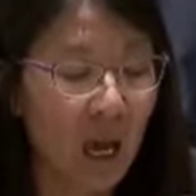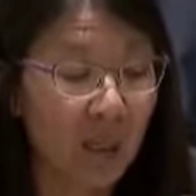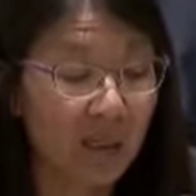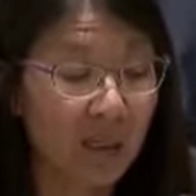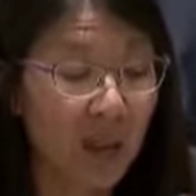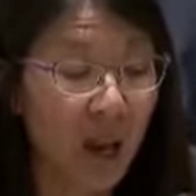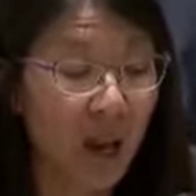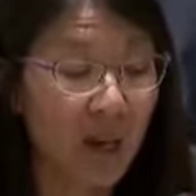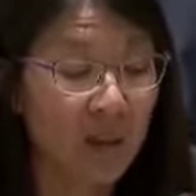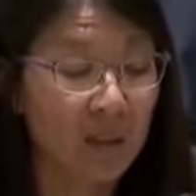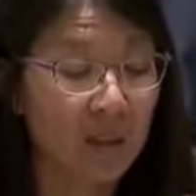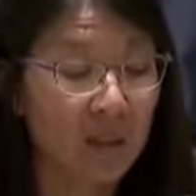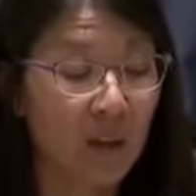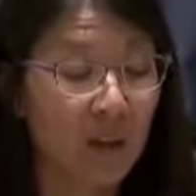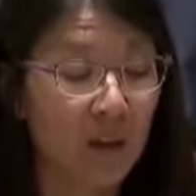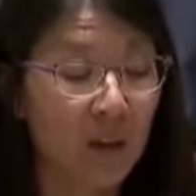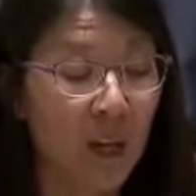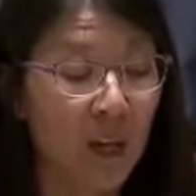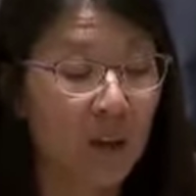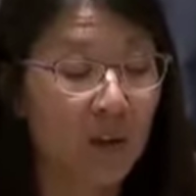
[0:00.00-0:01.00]
Attacks
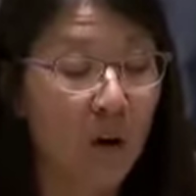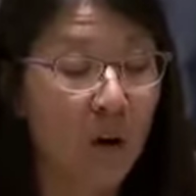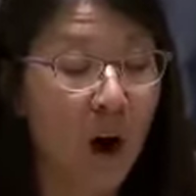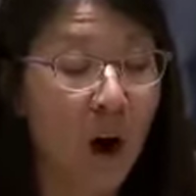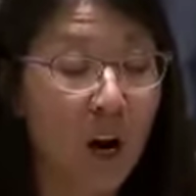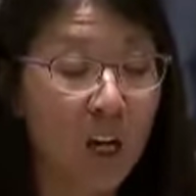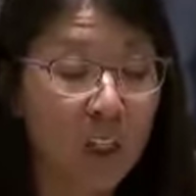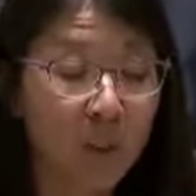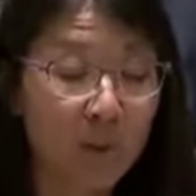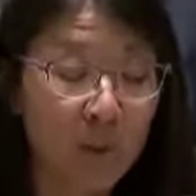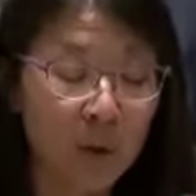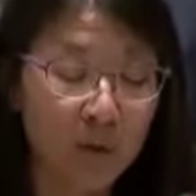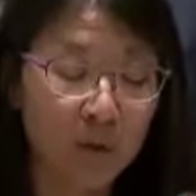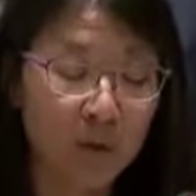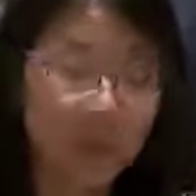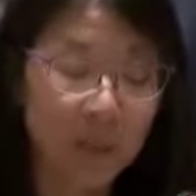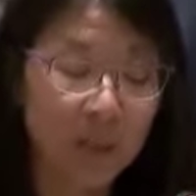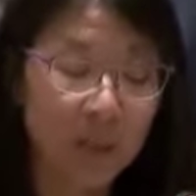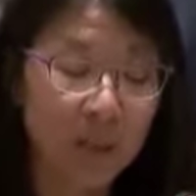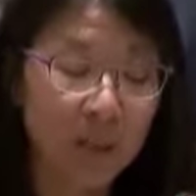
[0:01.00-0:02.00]
on other
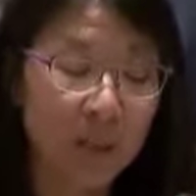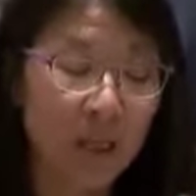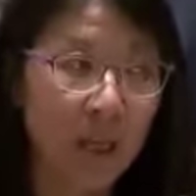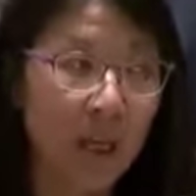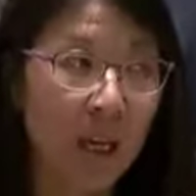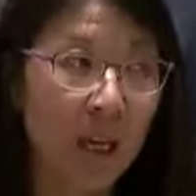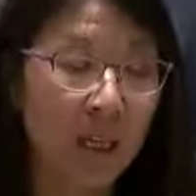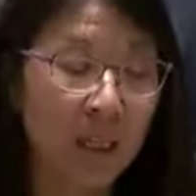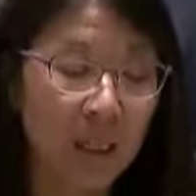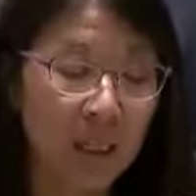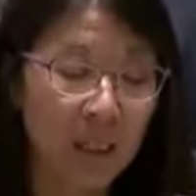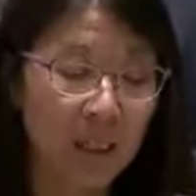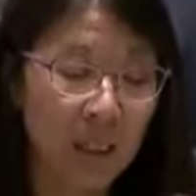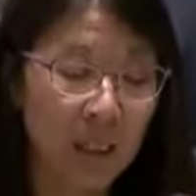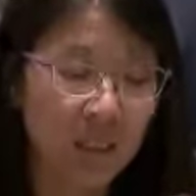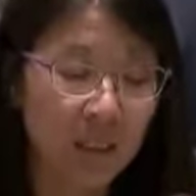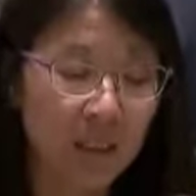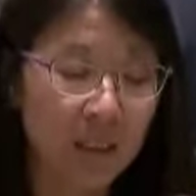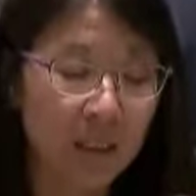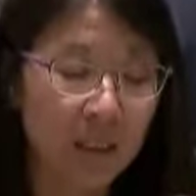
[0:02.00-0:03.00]
hospitals and
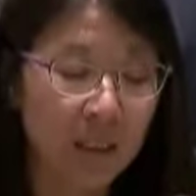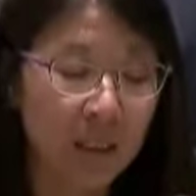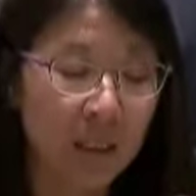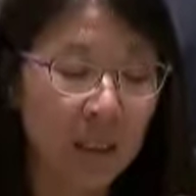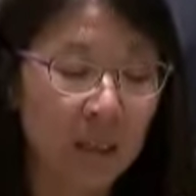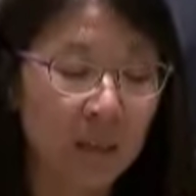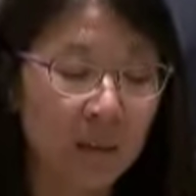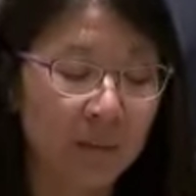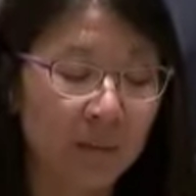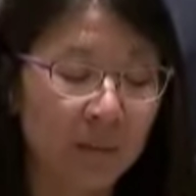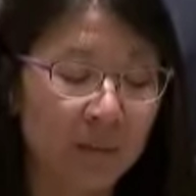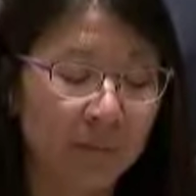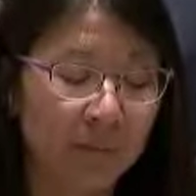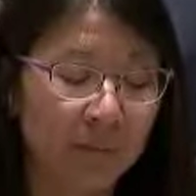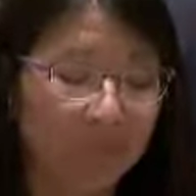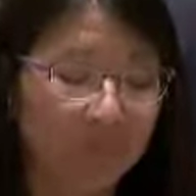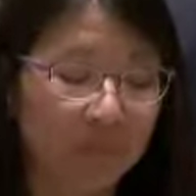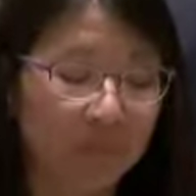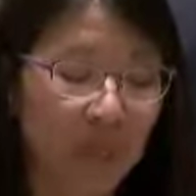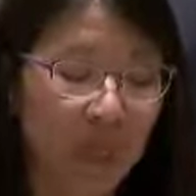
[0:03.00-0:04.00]
clinics
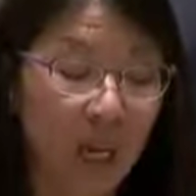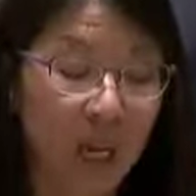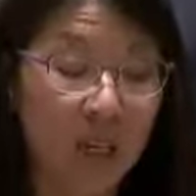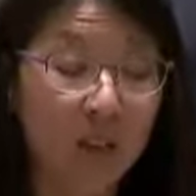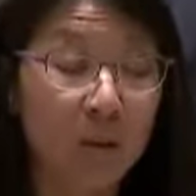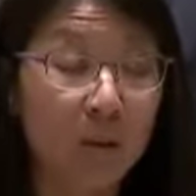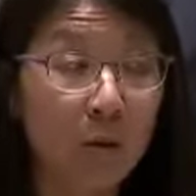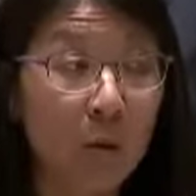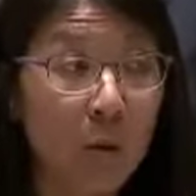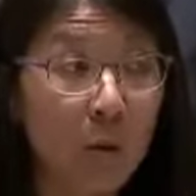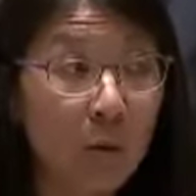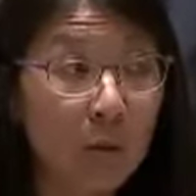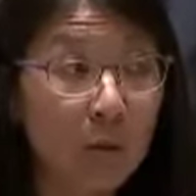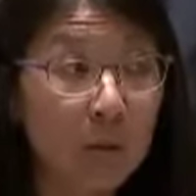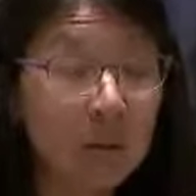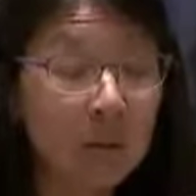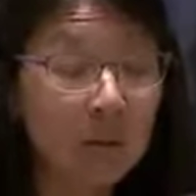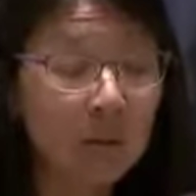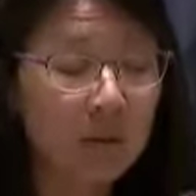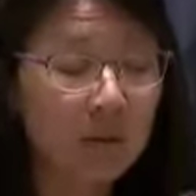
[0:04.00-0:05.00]
and
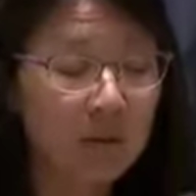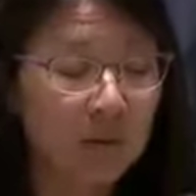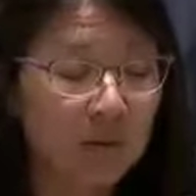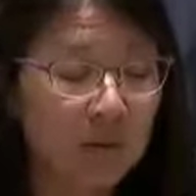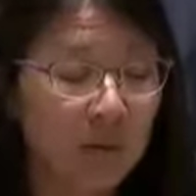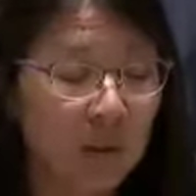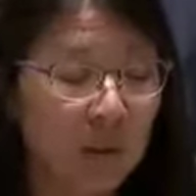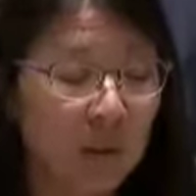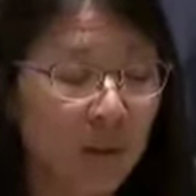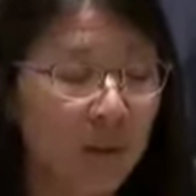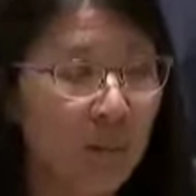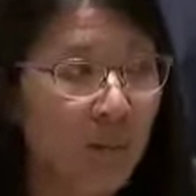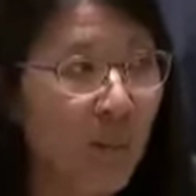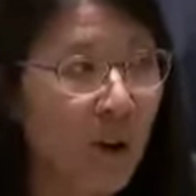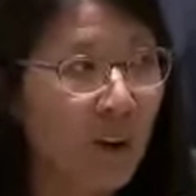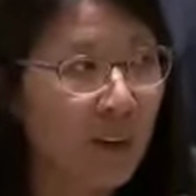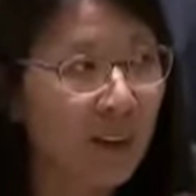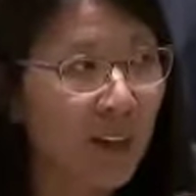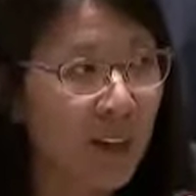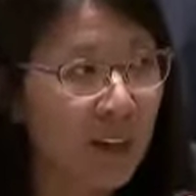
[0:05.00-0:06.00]
schools,
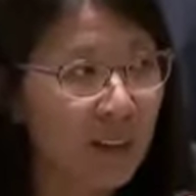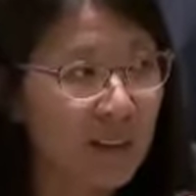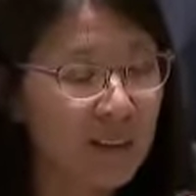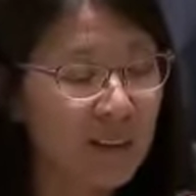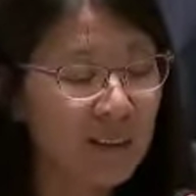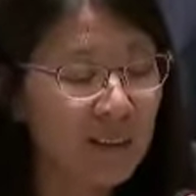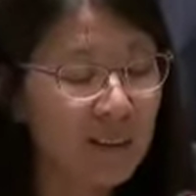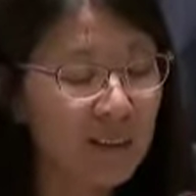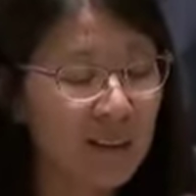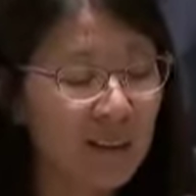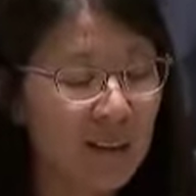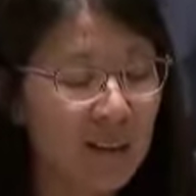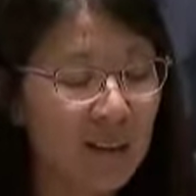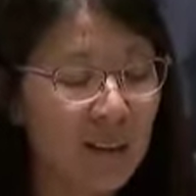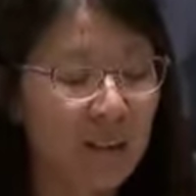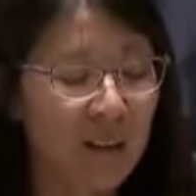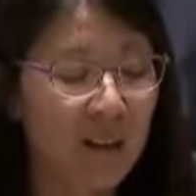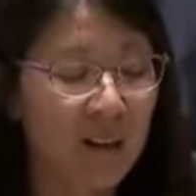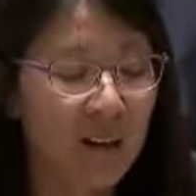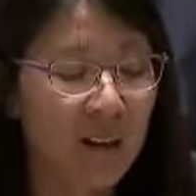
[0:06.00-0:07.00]
markets,
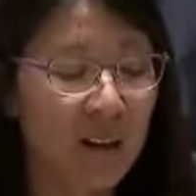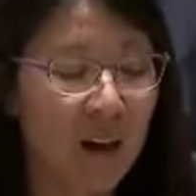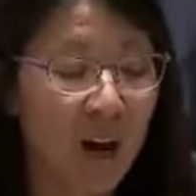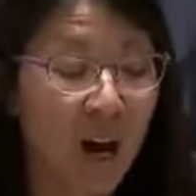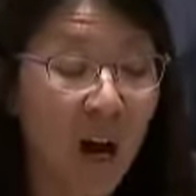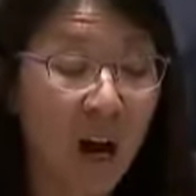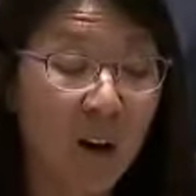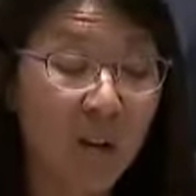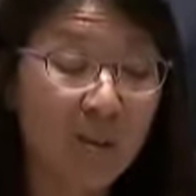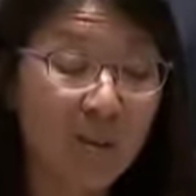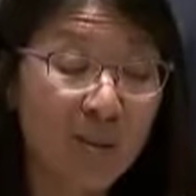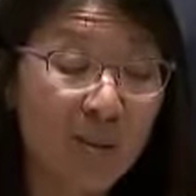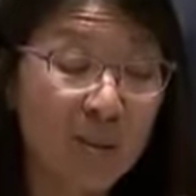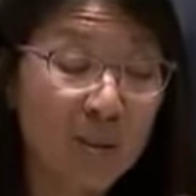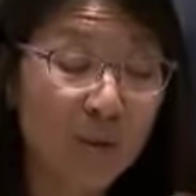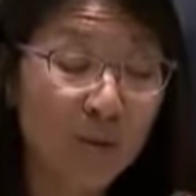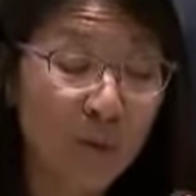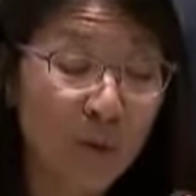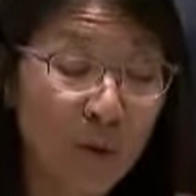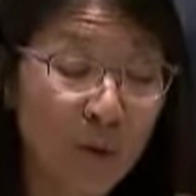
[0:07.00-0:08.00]

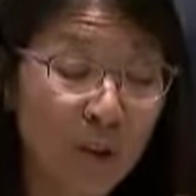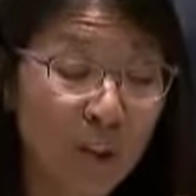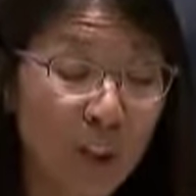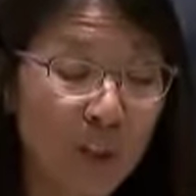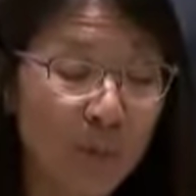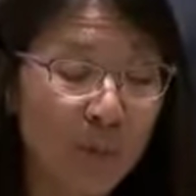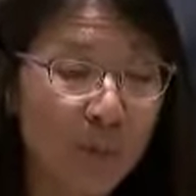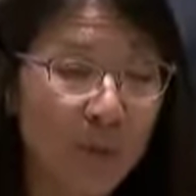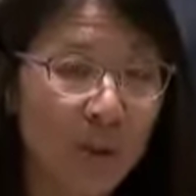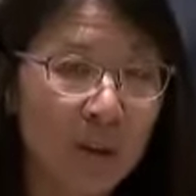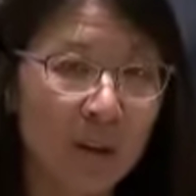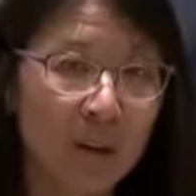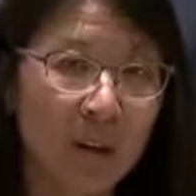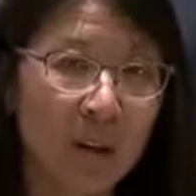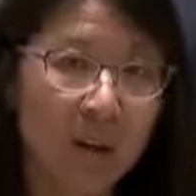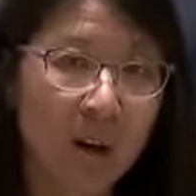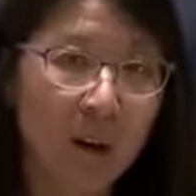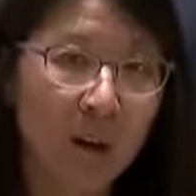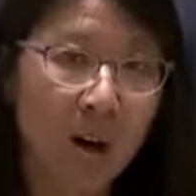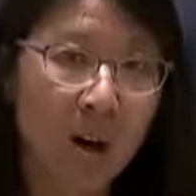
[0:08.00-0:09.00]
houses of worship,
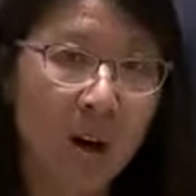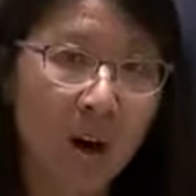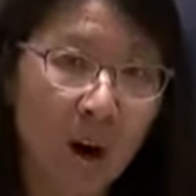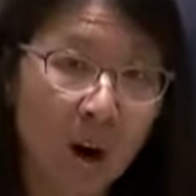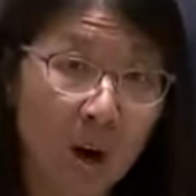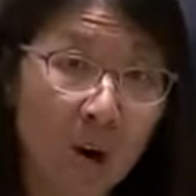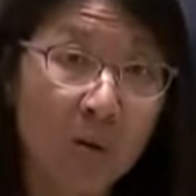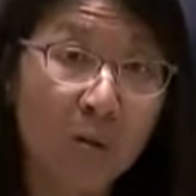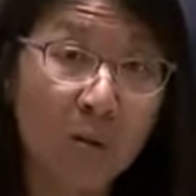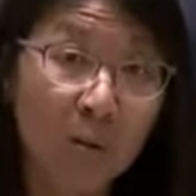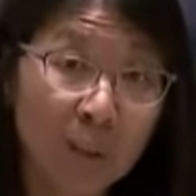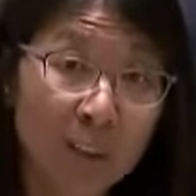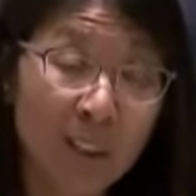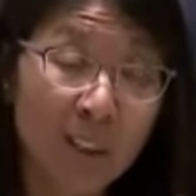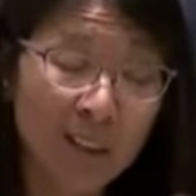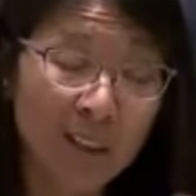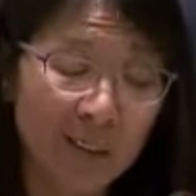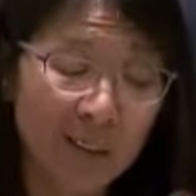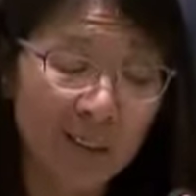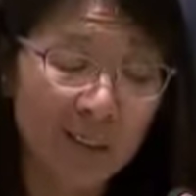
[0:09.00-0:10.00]
our
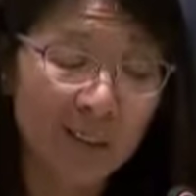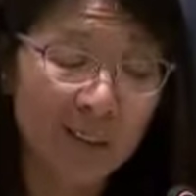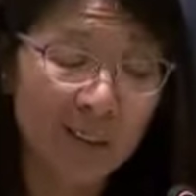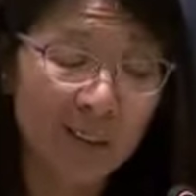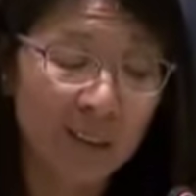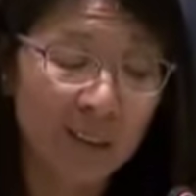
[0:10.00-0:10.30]
routine.